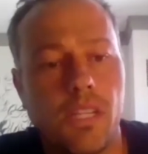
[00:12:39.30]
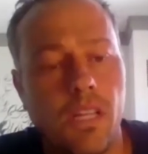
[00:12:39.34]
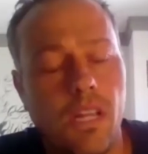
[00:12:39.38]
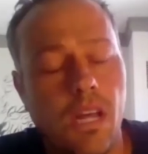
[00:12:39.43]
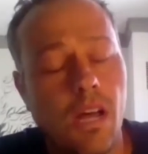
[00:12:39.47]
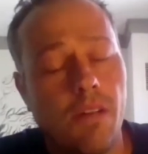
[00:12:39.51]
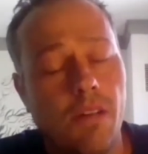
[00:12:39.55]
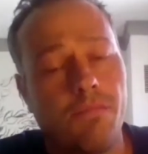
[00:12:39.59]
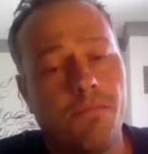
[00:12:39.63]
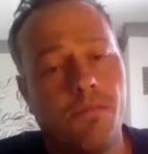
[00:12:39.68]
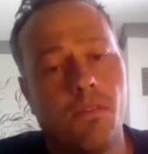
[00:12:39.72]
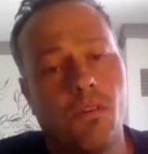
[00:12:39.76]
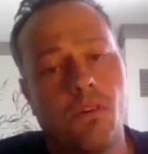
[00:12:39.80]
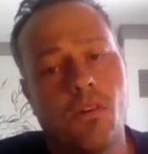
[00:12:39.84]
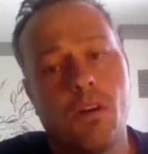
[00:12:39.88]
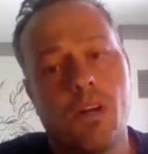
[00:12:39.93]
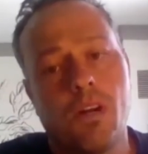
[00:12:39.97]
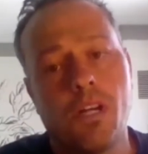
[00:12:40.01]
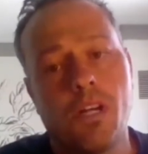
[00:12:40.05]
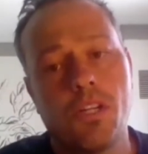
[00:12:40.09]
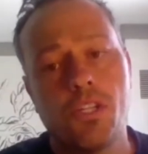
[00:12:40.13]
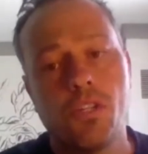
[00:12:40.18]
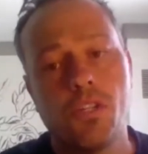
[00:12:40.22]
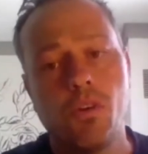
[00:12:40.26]
a lot
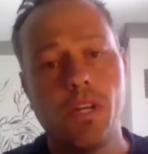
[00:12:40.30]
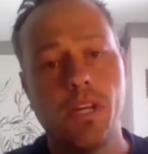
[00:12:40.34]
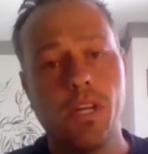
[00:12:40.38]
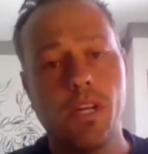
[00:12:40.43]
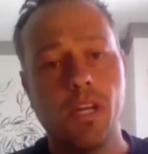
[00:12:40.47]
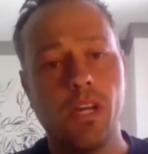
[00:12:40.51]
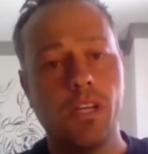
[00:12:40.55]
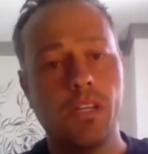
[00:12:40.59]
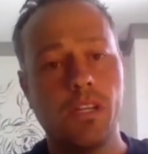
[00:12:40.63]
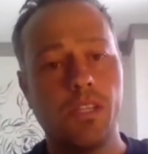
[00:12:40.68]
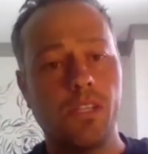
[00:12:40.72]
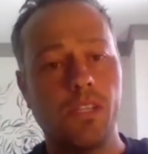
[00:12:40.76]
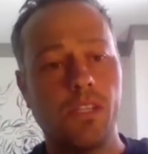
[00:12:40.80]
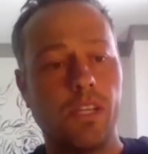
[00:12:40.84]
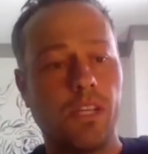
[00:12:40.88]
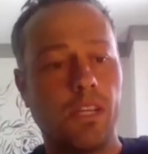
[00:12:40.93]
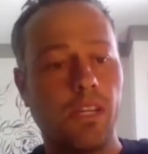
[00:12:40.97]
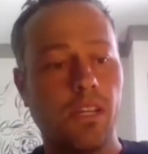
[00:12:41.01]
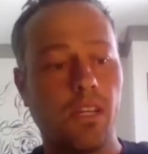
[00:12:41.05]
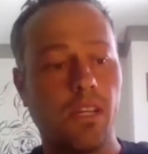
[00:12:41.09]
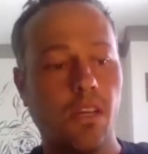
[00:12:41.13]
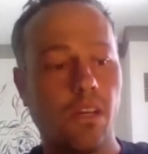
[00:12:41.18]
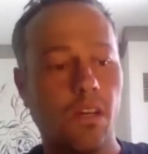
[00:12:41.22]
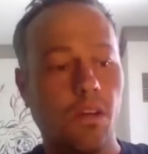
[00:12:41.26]
for uh, joining us,
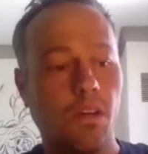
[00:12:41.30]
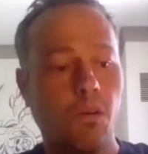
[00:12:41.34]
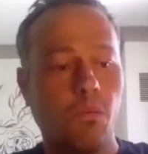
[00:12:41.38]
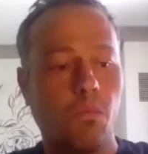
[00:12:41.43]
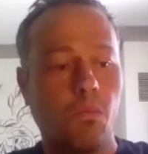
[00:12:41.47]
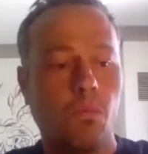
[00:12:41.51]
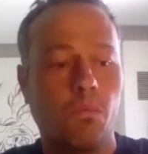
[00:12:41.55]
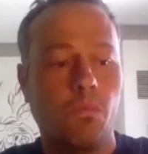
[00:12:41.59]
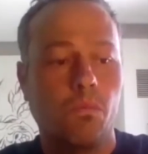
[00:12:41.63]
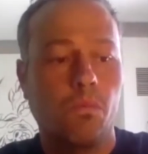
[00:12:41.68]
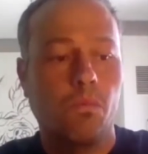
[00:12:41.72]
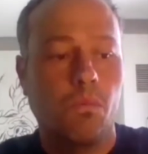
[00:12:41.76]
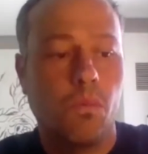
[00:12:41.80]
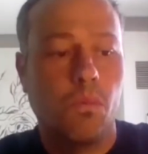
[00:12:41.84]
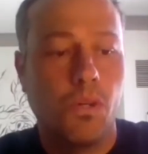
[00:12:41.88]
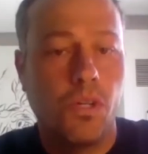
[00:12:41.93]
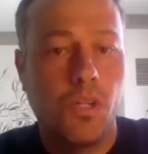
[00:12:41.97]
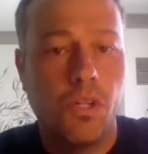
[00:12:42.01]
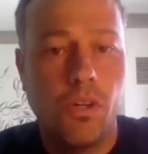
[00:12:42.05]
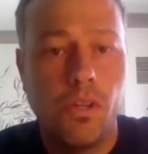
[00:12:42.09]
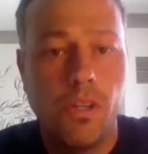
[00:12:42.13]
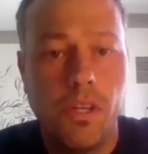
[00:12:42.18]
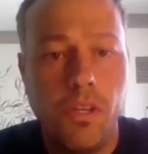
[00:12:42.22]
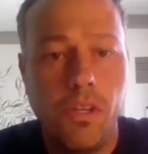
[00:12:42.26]
and uh, we're
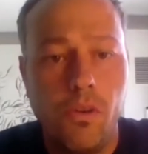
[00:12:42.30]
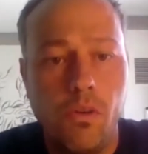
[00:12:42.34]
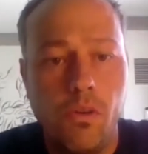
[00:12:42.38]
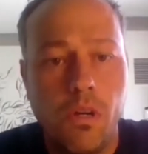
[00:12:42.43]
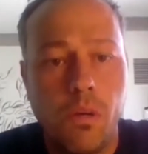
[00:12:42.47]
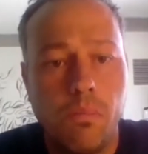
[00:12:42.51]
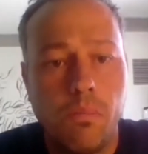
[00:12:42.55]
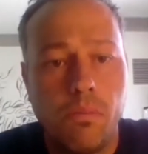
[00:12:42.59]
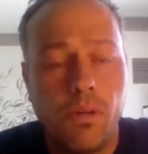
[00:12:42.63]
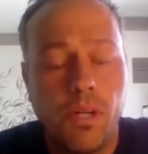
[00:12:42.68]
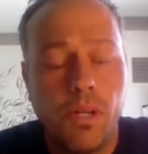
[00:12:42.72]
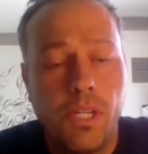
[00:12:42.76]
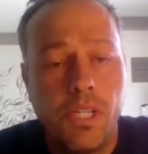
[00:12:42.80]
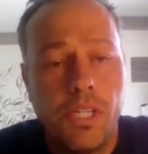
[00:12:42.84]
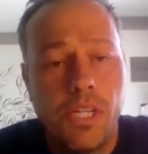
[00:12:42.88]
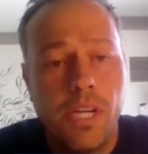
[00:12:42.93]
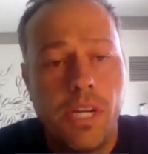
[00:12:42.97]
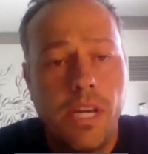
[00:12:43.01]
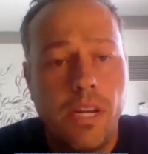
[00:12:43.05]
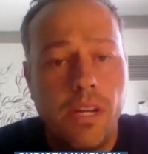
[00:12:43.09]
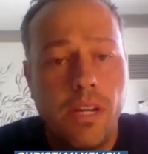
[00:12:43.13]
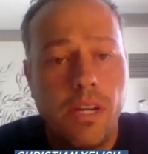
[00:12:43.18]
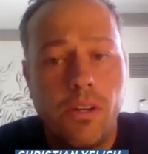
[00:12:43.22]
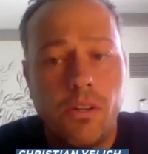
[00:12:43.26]
sure that you
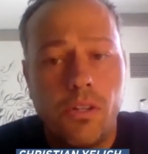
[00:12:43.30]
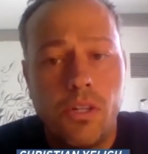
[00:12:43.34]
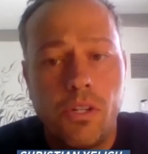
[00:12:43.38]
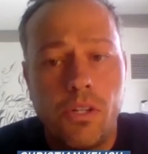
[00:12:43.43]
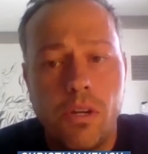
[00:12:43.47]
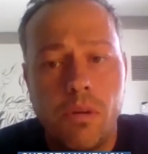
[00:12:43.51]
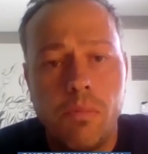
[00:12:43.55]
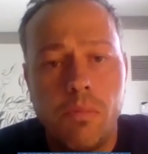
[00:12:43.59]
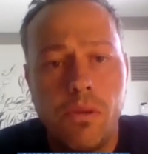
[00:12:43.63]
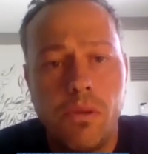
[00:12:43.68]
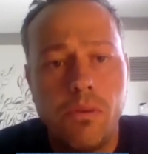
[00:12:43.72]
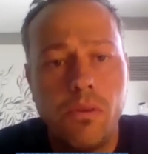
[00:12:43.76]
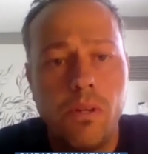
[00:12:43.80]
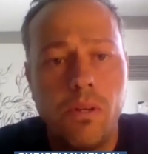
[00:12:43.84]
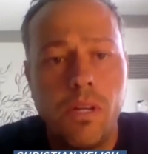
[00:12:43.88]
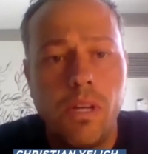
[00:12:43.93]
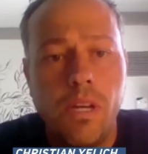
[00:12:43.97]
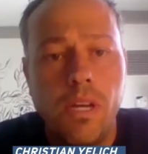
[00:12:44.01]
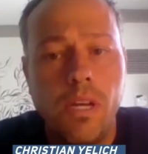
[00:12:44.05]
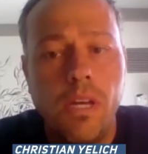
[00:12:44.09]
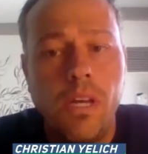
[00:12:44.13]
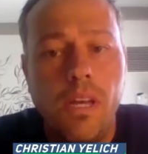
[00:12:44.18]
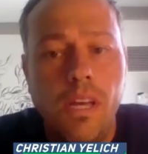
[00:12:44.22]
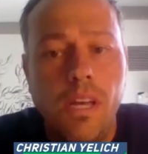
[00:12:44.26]
appreciated your tribute.
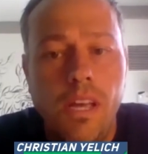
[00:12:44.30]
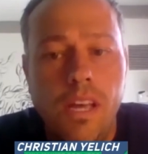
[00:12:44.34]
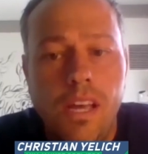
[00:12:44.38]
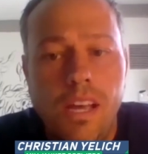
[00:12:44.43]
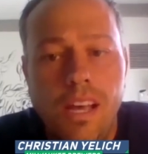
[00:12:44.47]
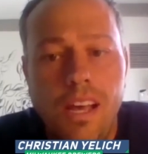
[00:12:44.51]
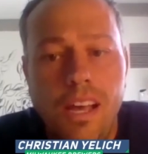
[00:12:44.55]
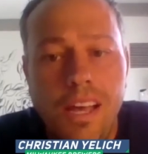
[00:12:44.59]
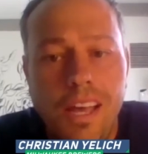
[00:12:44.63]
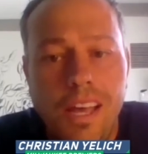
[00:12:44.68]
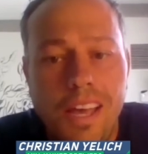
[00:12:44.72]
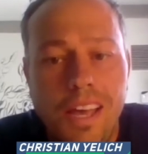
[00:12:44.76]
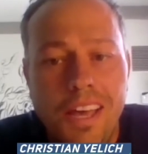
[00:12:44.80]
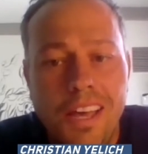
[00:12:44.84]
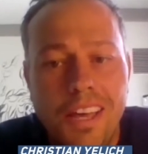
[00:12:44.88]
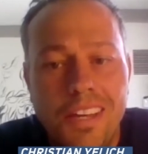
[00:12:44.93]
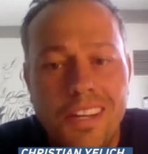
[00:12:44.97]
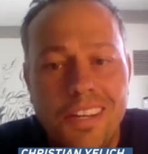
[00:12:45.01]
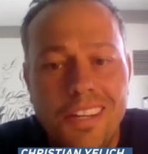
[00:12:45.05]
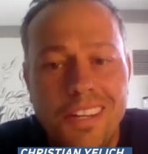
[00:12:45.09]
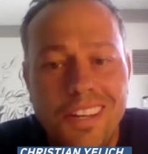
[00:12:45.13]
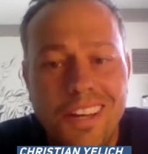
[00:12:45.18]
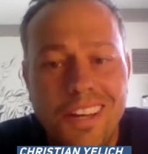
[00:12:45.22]
Yeah, he's a